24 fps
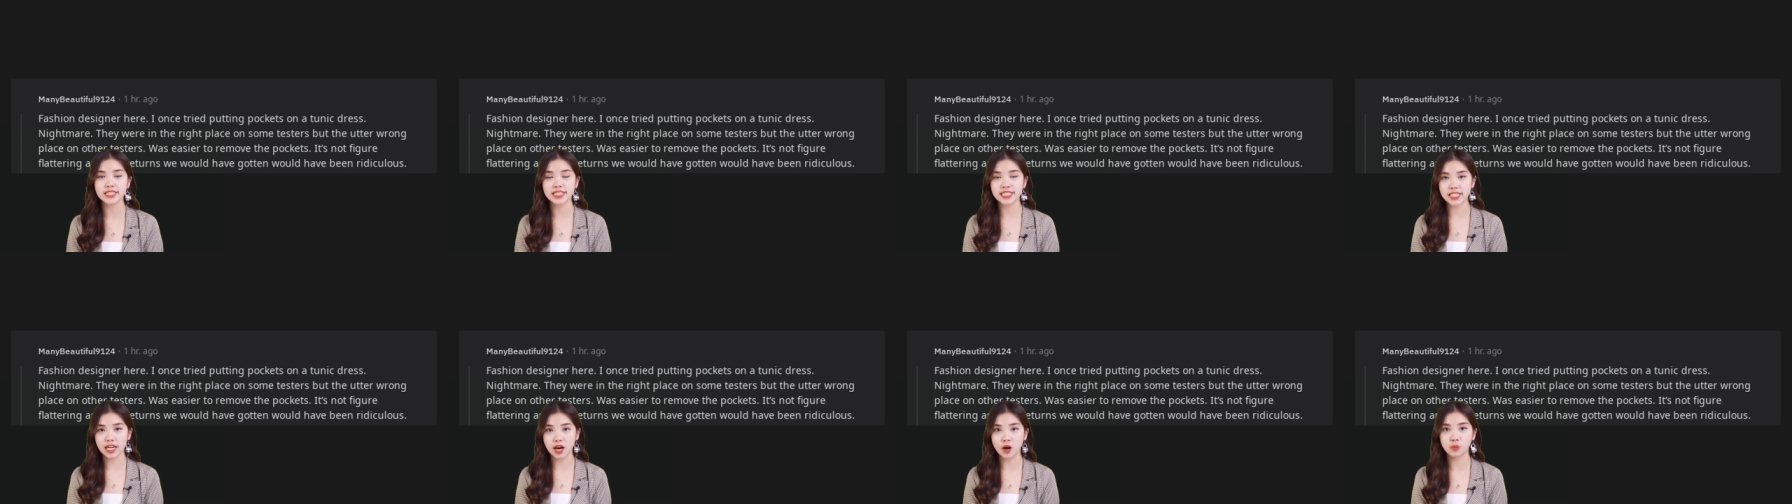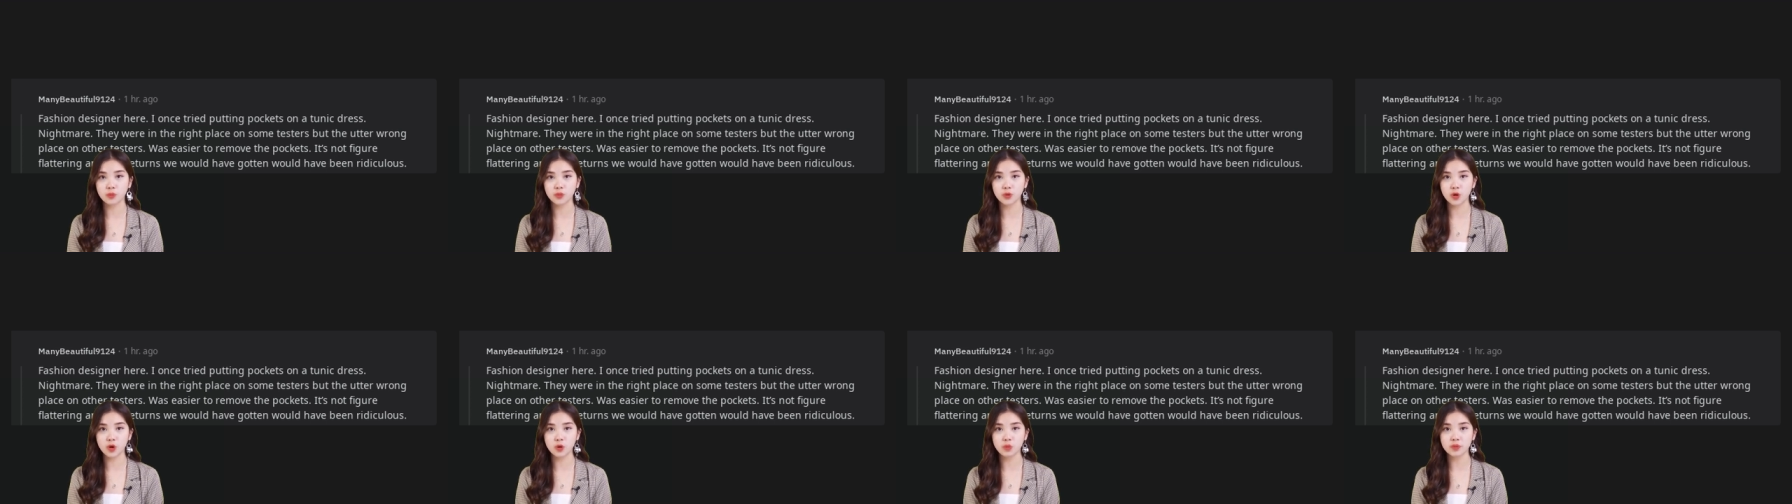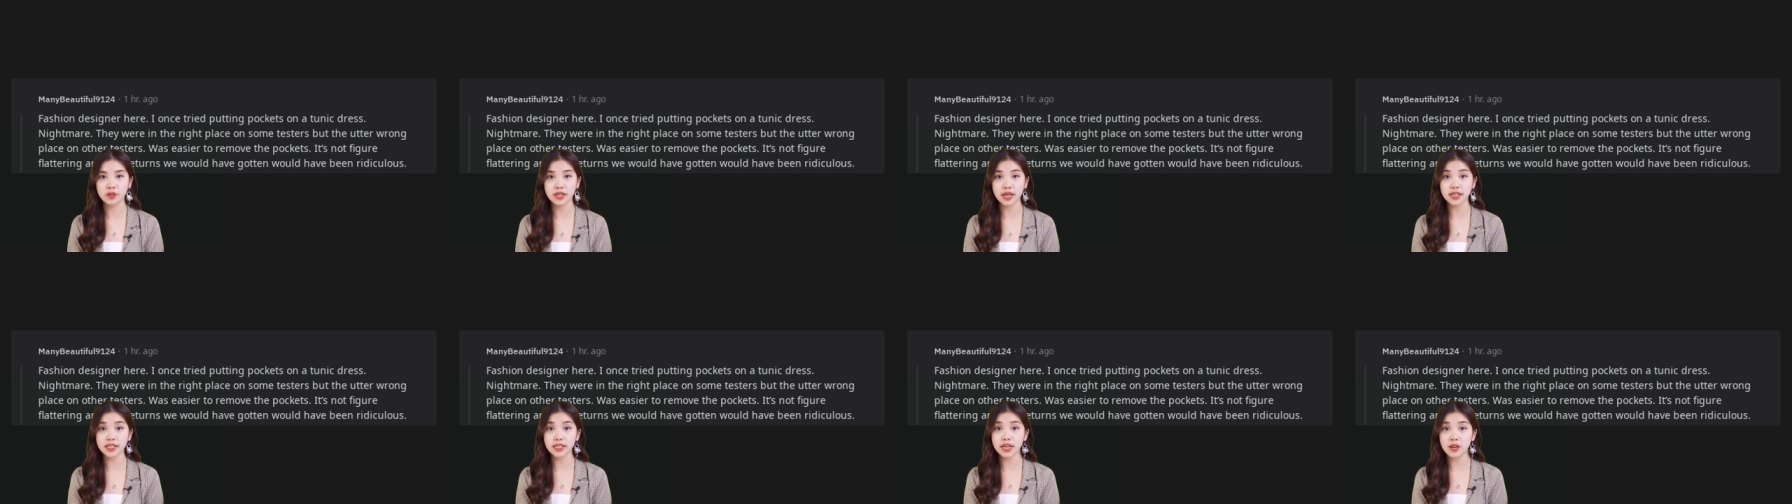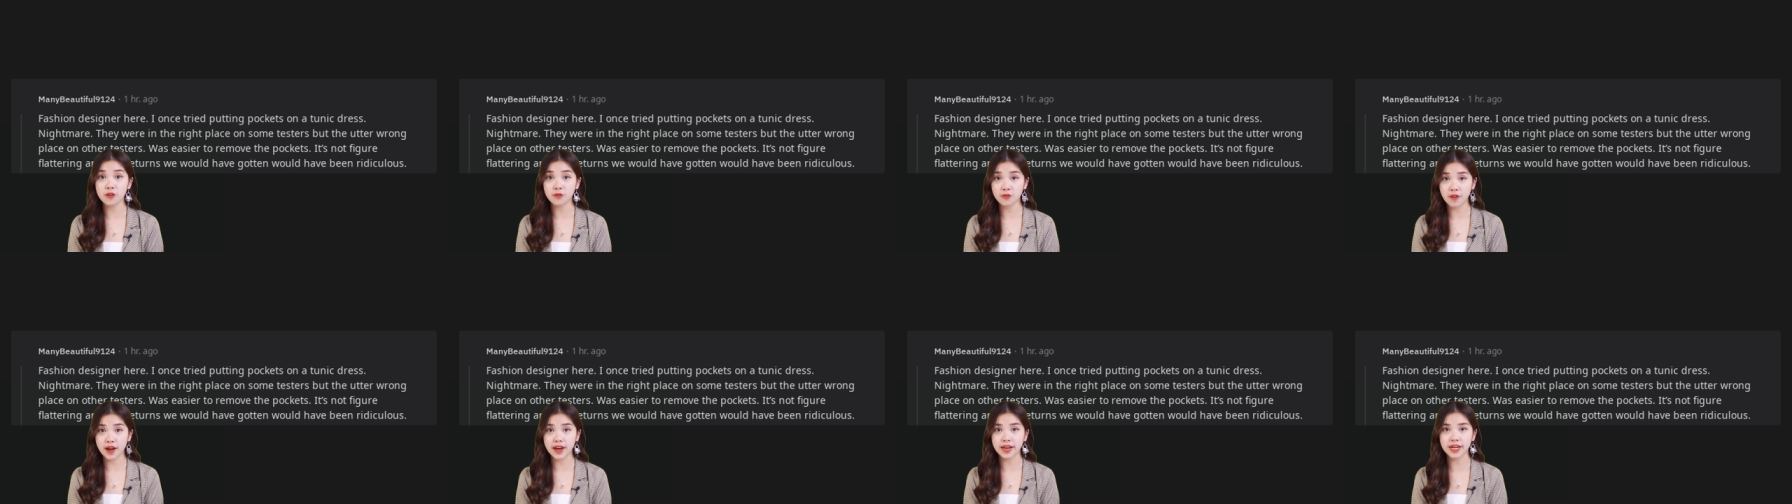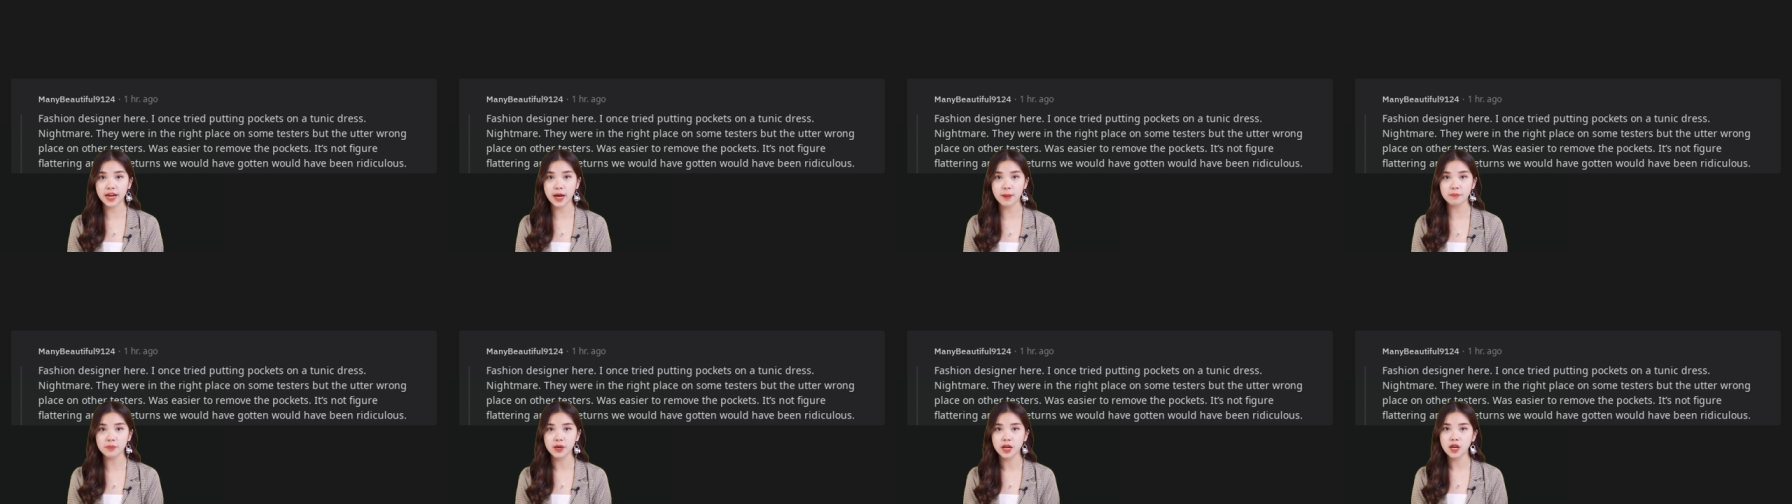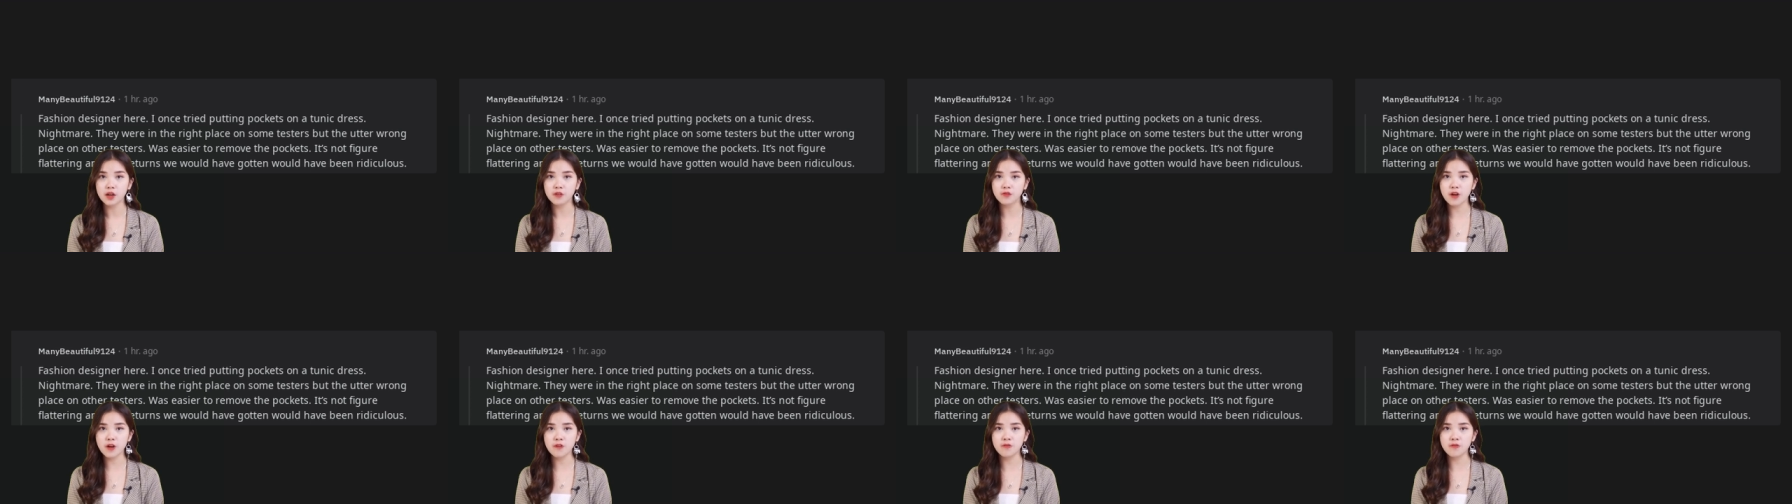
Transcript: It's not figure flattering and